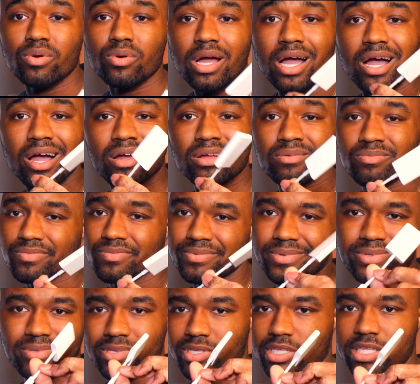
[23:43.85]

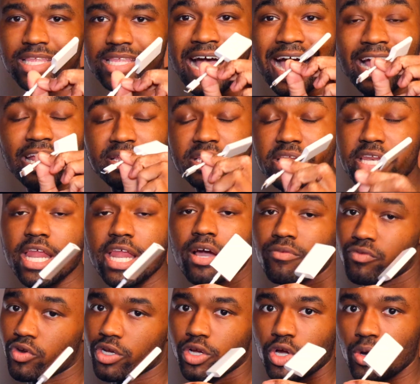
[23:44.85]
I
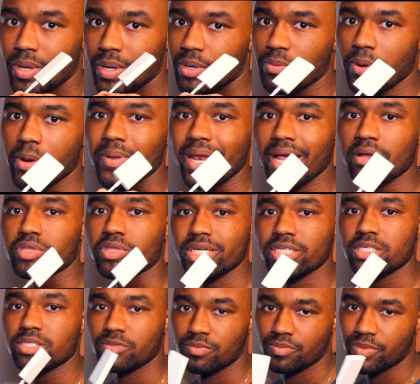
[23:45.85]
never go anywhere without
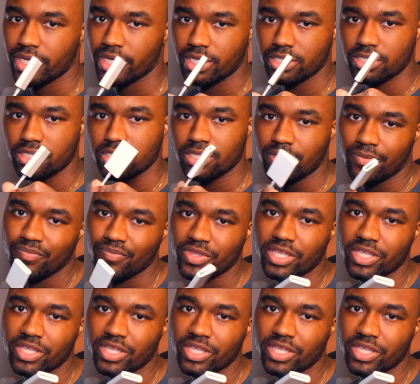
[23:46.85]
this because